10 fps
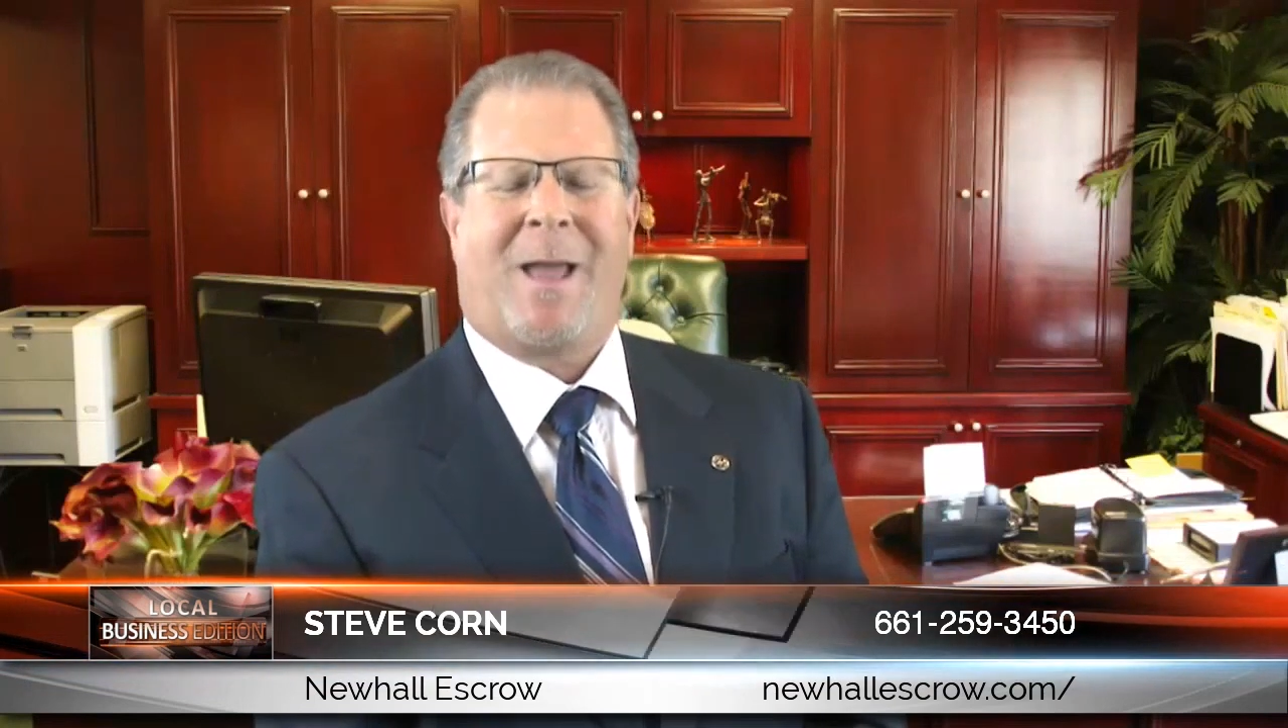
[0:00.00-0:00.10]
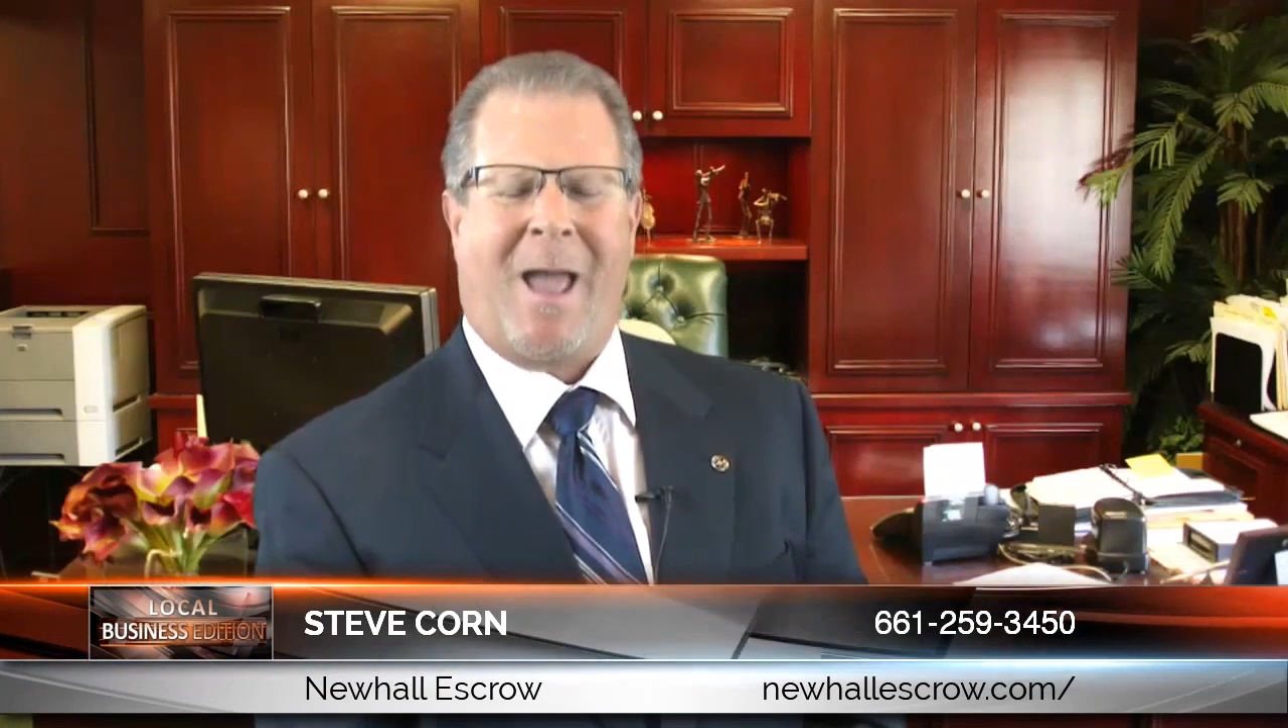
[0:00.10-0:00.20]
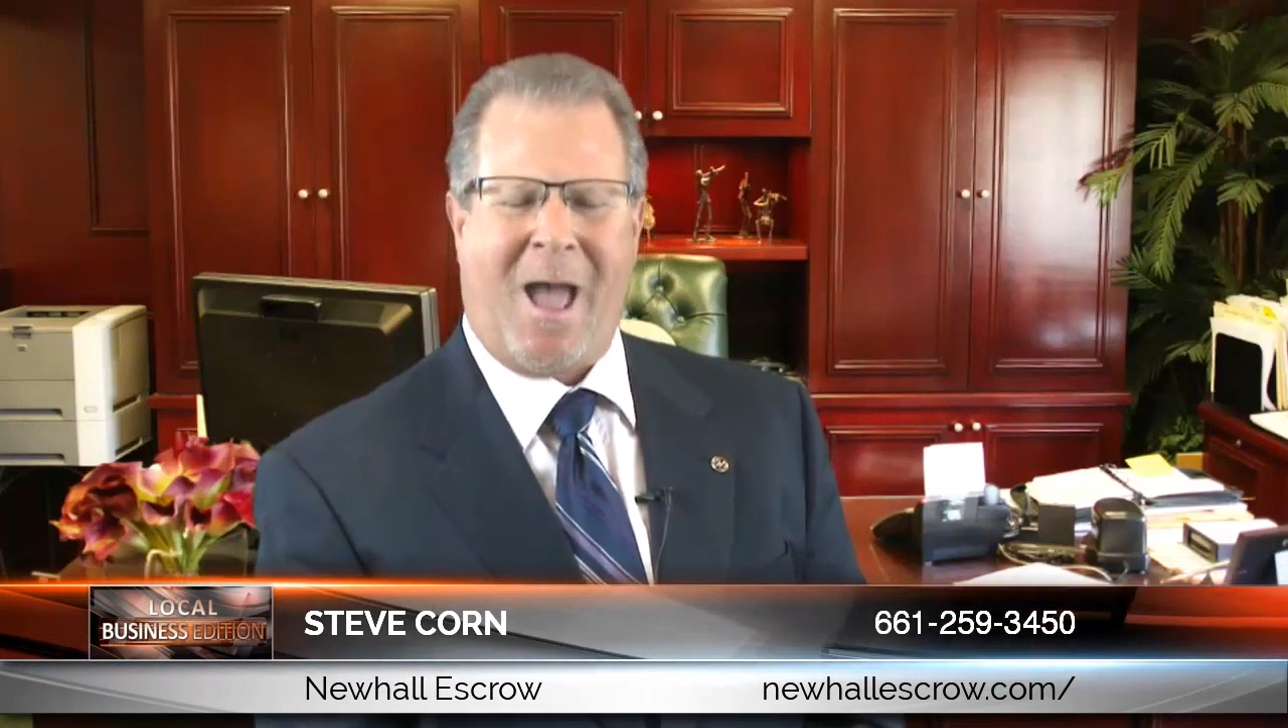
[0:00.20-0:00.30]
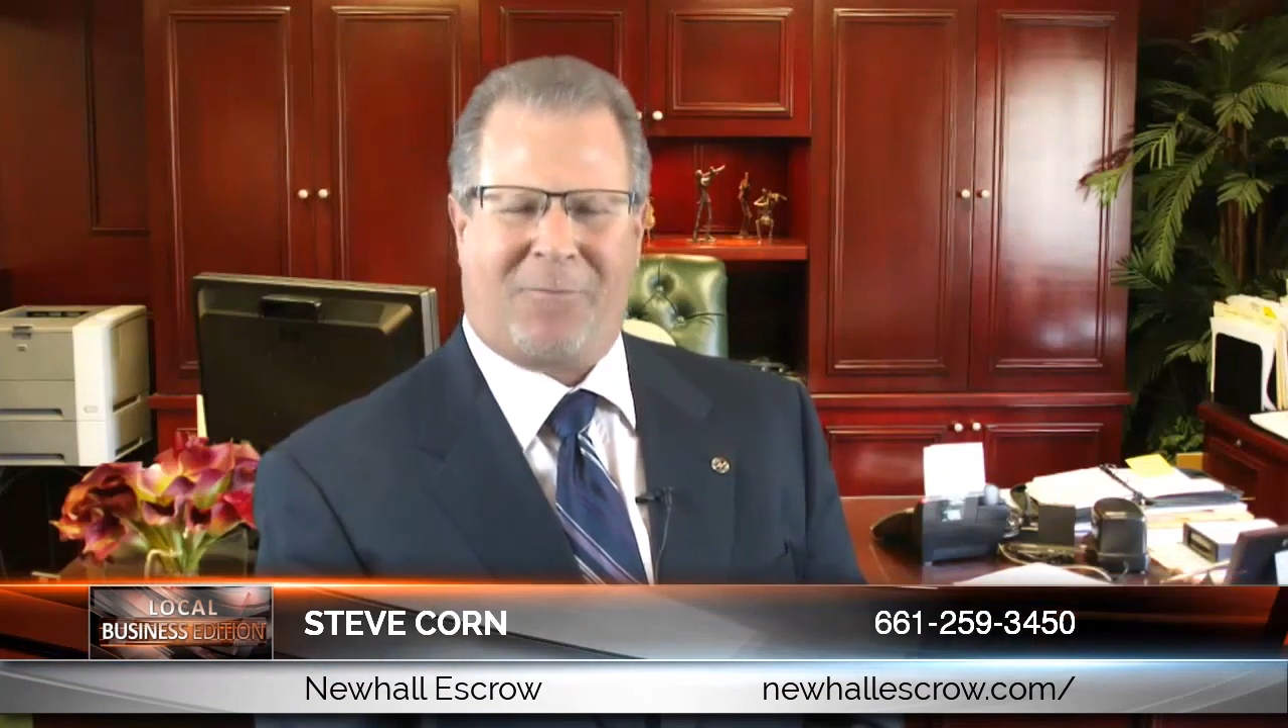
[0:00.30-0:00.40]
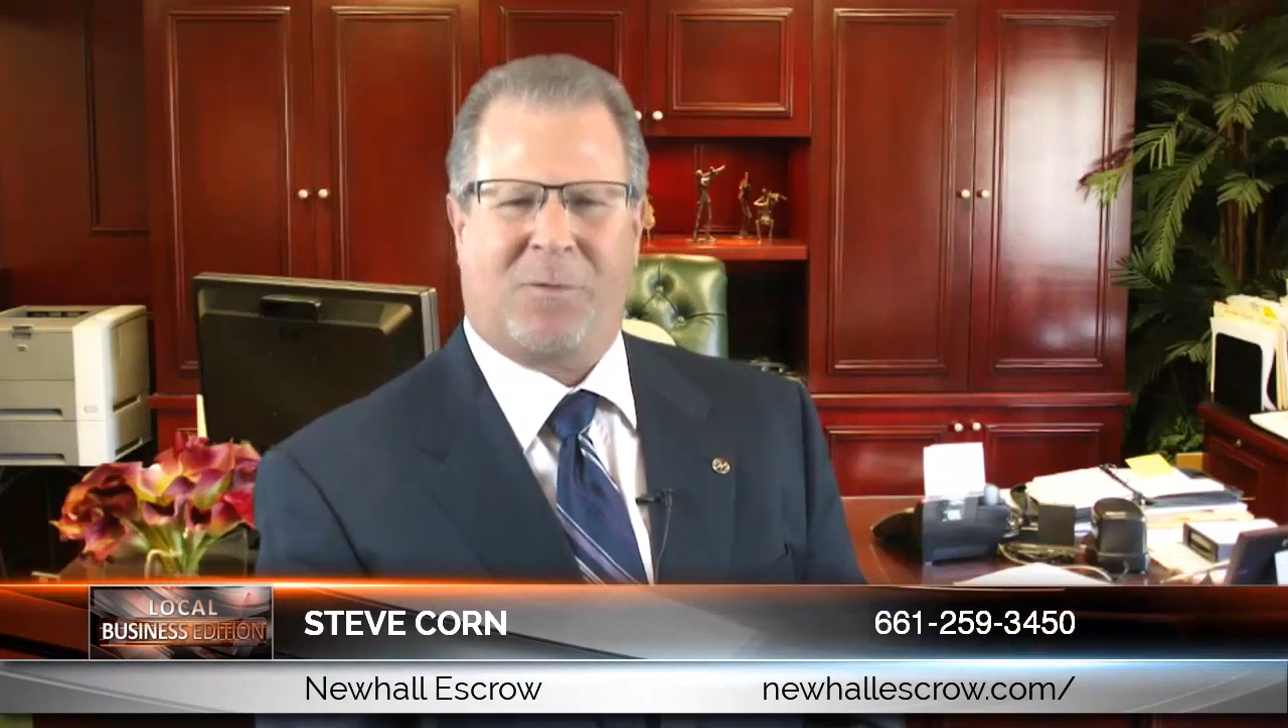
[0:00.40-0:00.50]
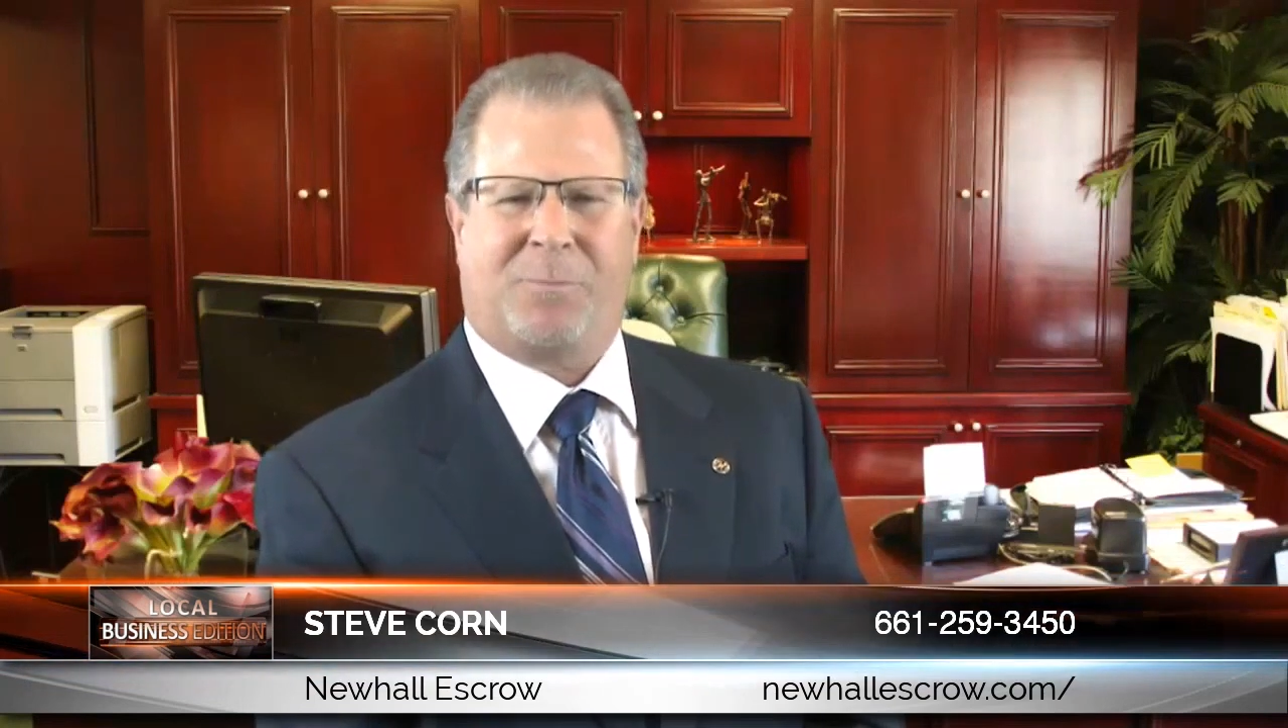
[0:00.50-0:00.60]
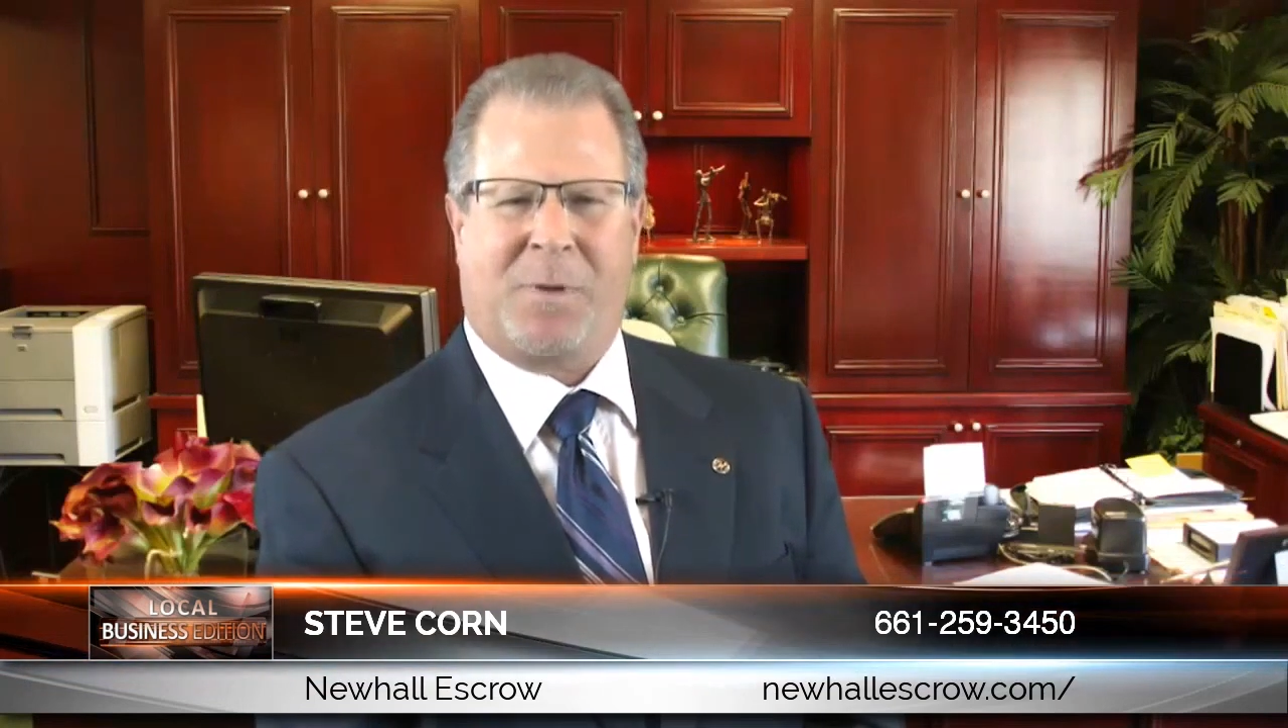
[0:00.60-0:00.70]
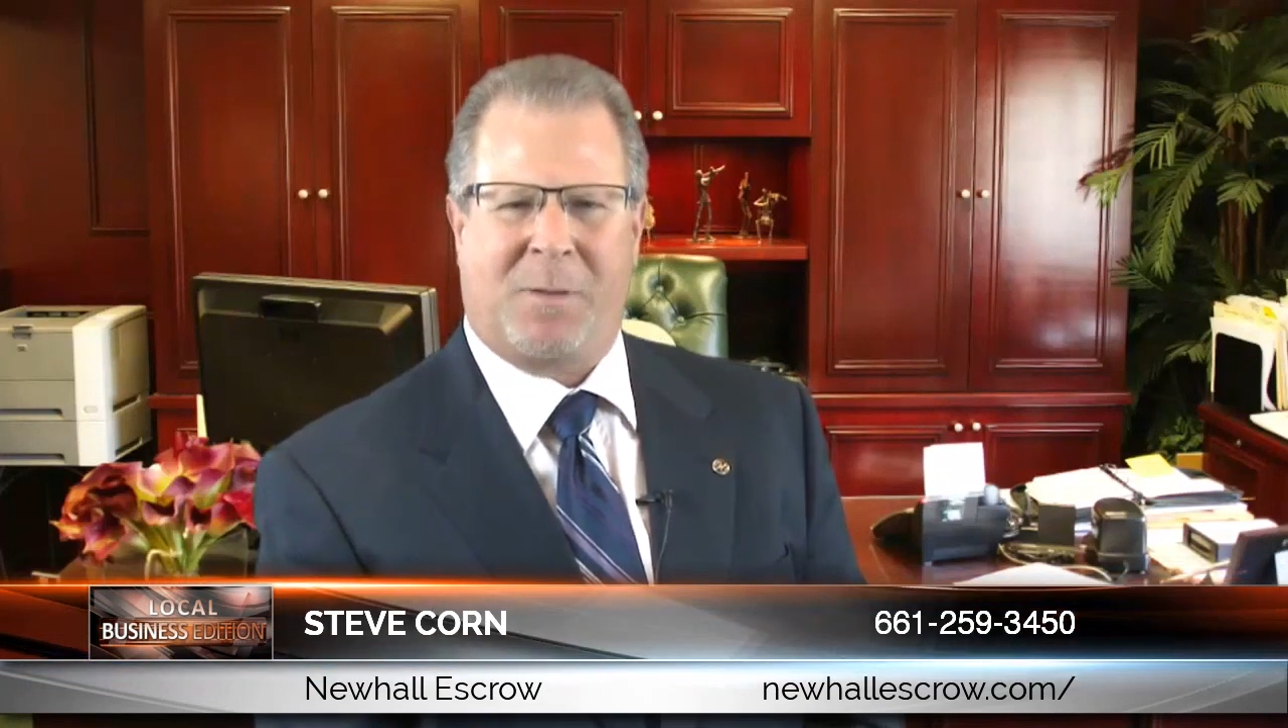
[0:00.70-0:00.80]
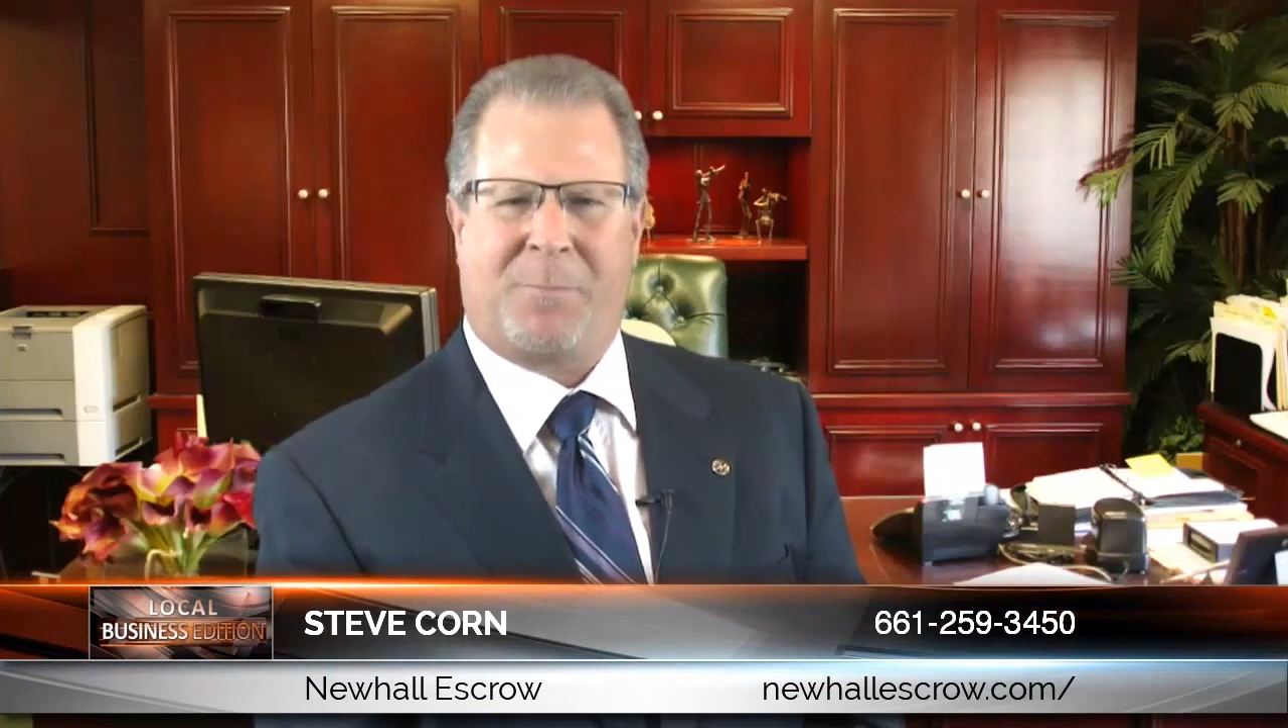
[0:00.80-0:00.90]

Have to be a